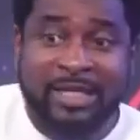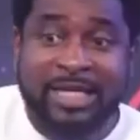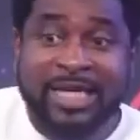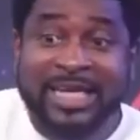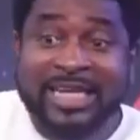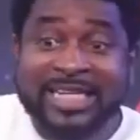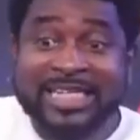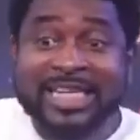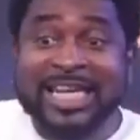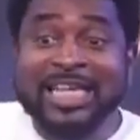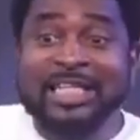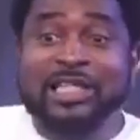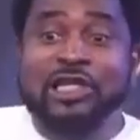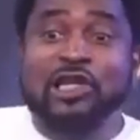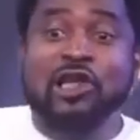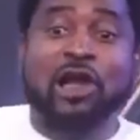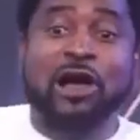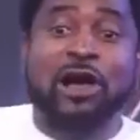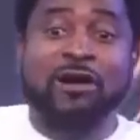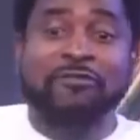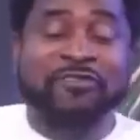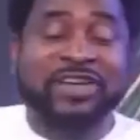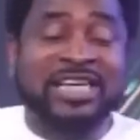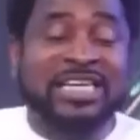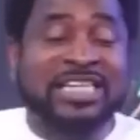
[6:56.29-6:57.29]
This
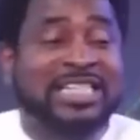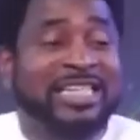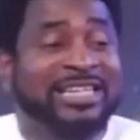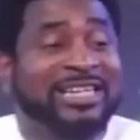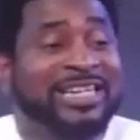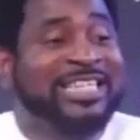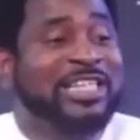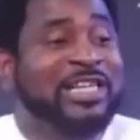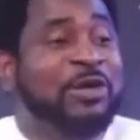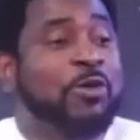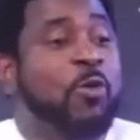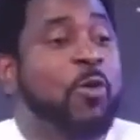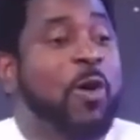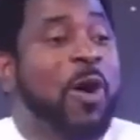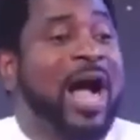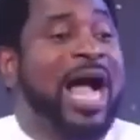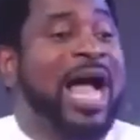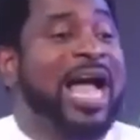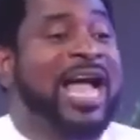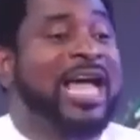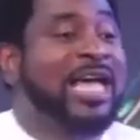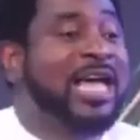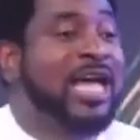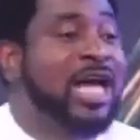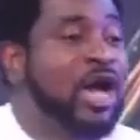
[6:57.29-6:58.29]
love is the reason
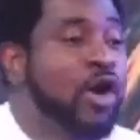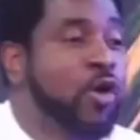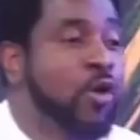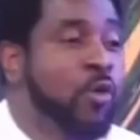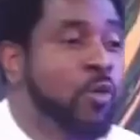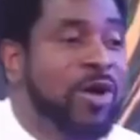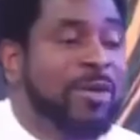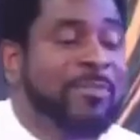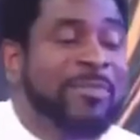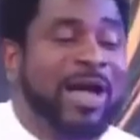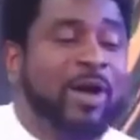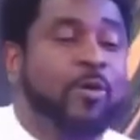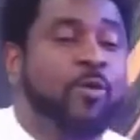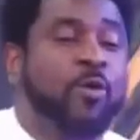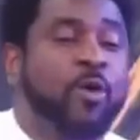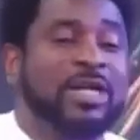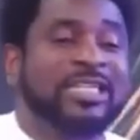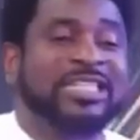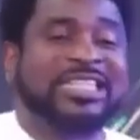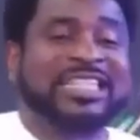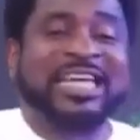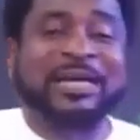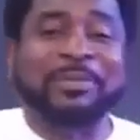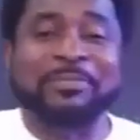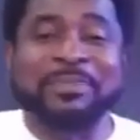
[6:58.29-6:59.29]
why women want
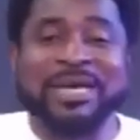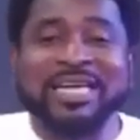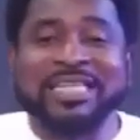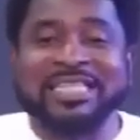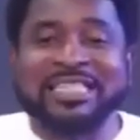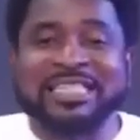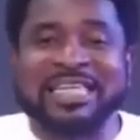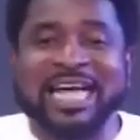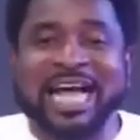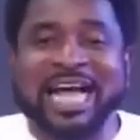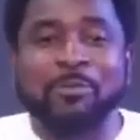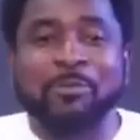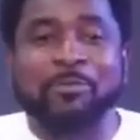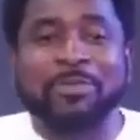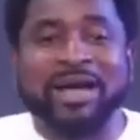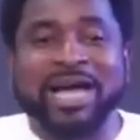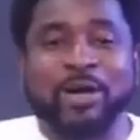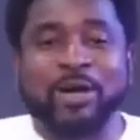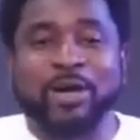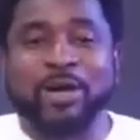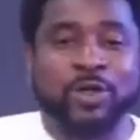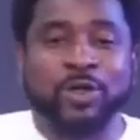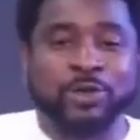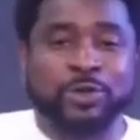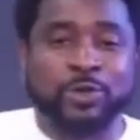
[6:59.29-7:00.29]
a mate and men
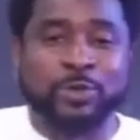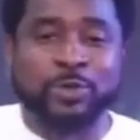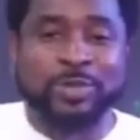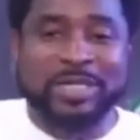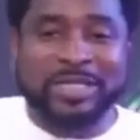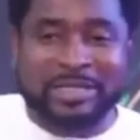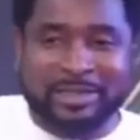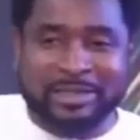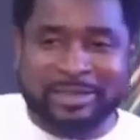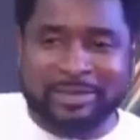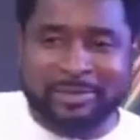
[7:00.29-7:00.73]
want to mate.